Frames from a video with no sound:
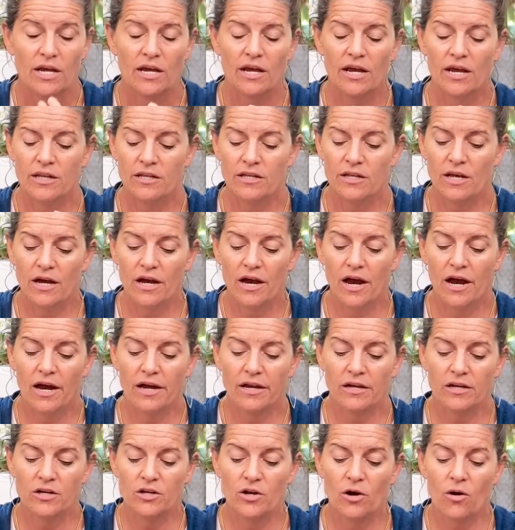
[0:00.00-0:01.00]
And, uh,
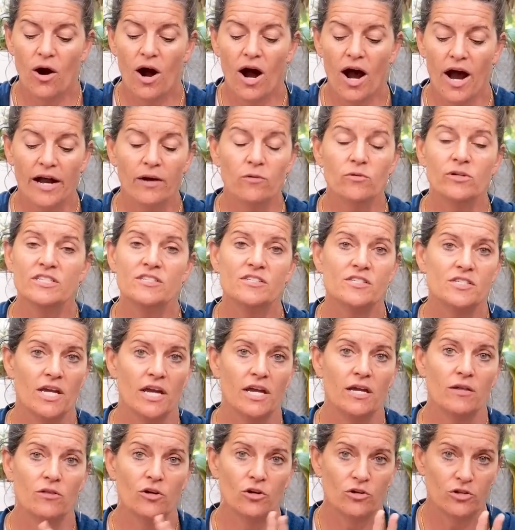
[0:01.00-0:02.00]
you know, I would
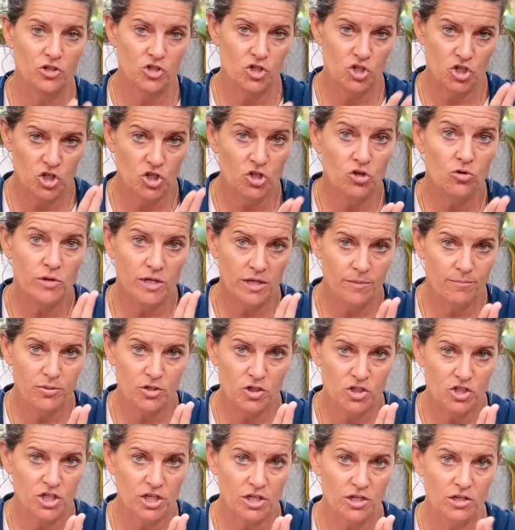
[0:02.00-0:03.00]
say there are two in
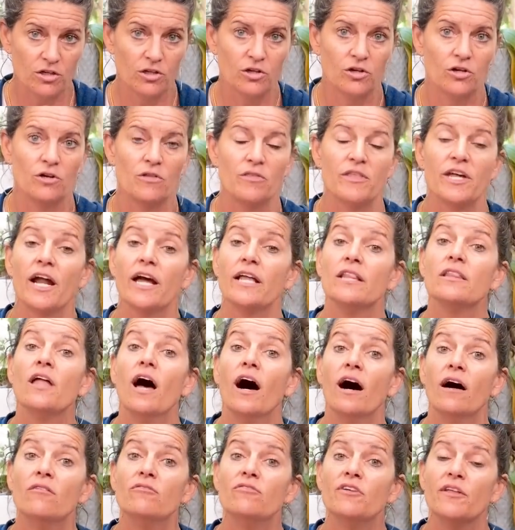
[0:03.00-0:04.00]
particular that I
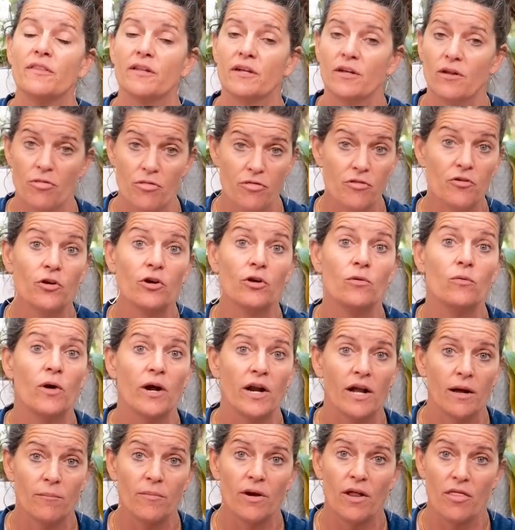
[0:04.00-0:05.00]
love, and then a third
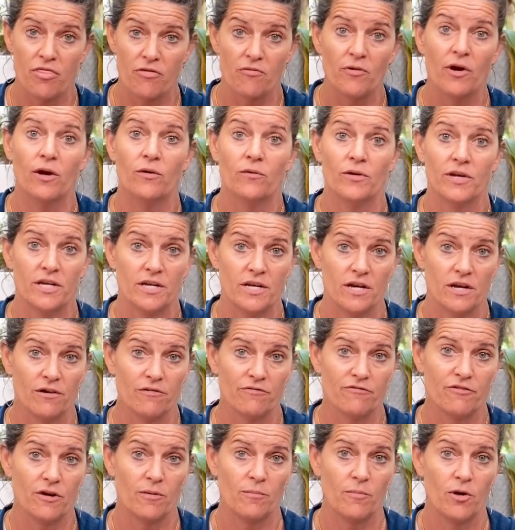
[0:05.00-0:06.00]
one I'm going to throw in here
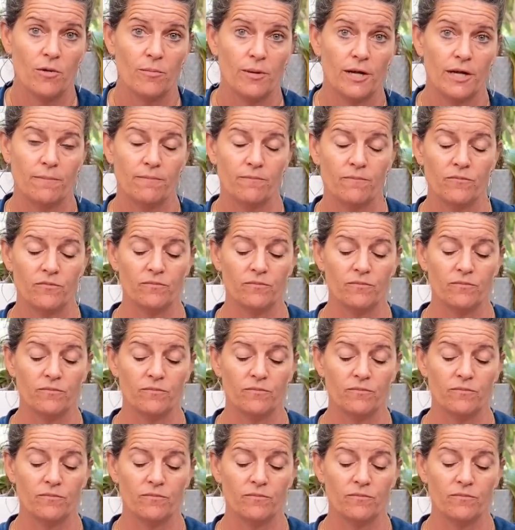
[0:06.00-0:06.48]
for a moment.